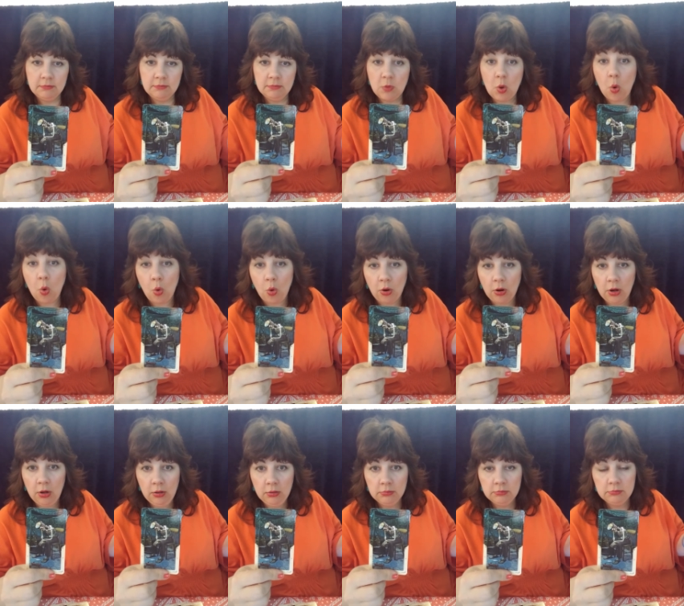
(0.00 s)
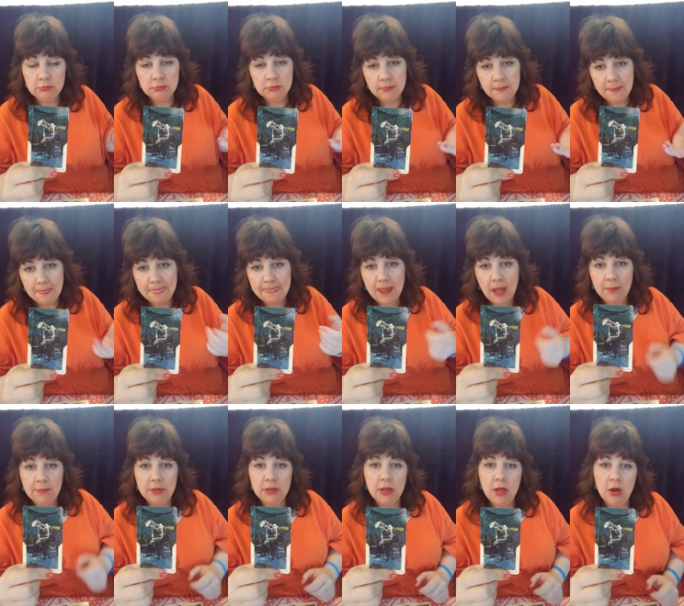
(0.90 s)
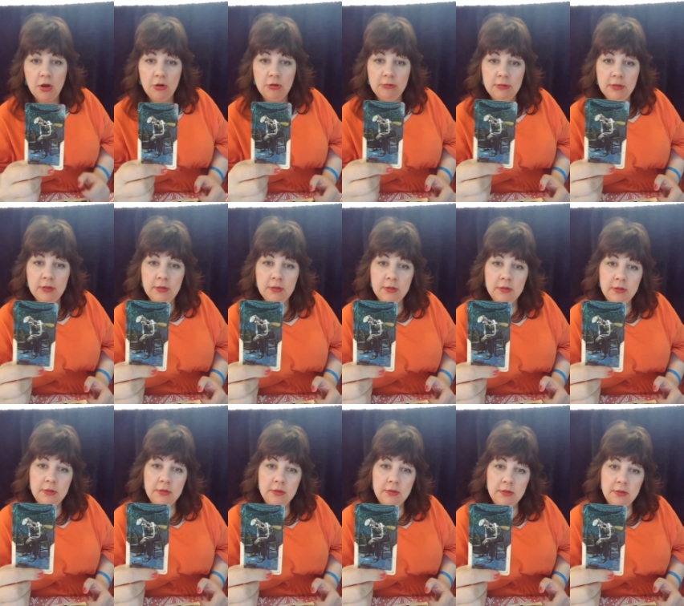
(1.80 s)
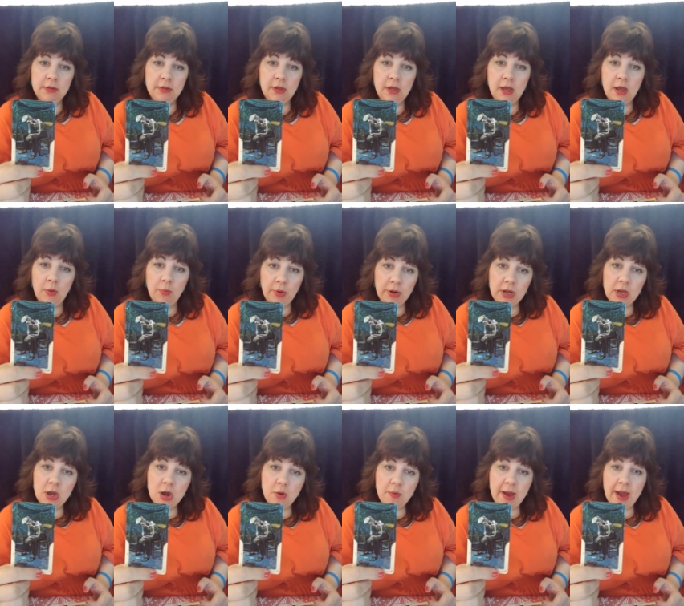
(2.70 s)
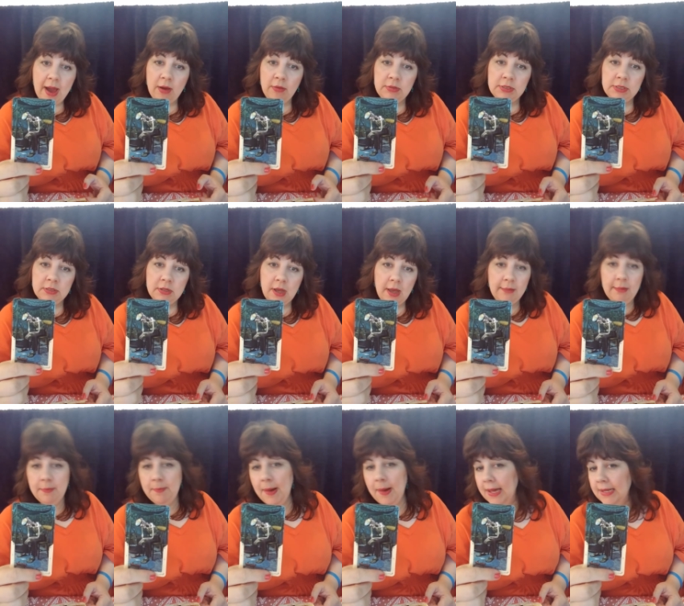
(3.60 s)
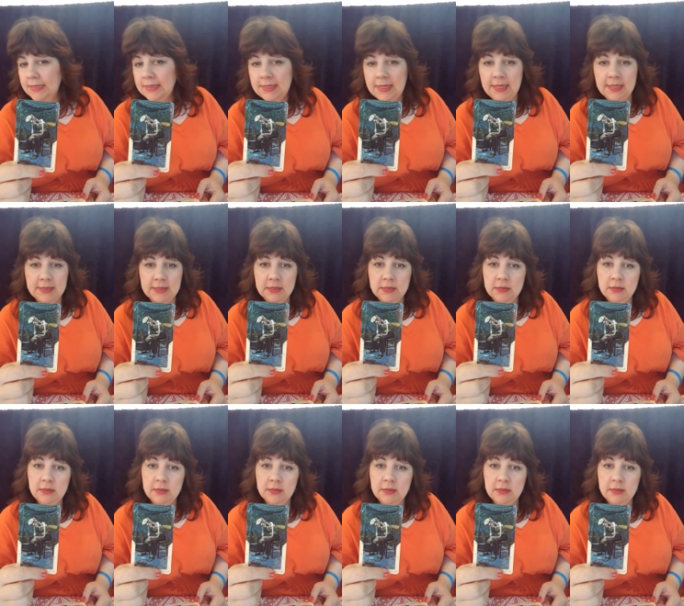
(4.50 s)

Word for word: Or I'm alone. I want to go out. I'm a Pisces.